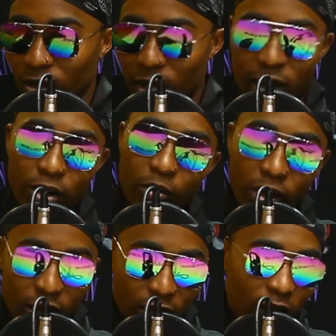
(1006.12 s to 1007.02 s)

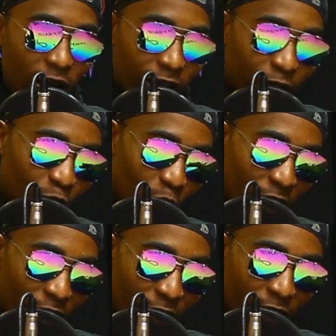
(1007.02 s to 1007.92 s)
Literally. That's
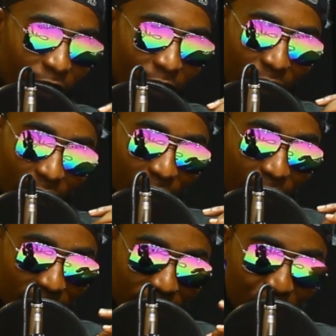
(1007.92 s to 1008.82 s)
where
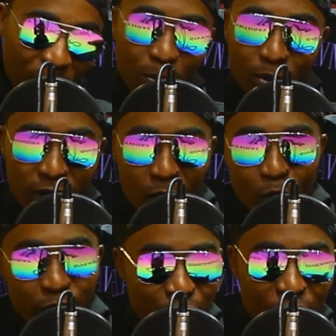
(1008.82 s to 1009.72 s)
the people that
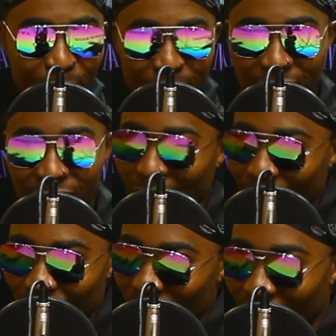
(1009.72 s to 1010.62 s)
were dreamers
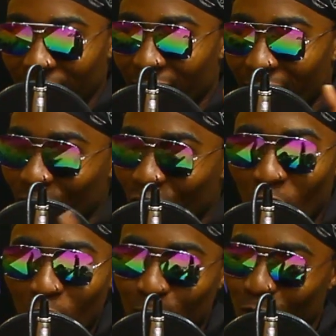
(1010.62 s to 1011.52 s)
at their
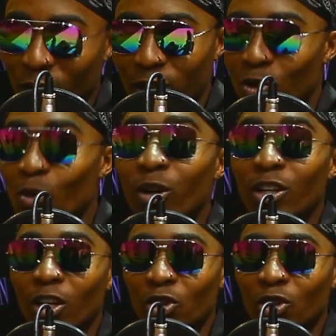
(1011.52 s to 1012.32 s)
jobs, who had to quit their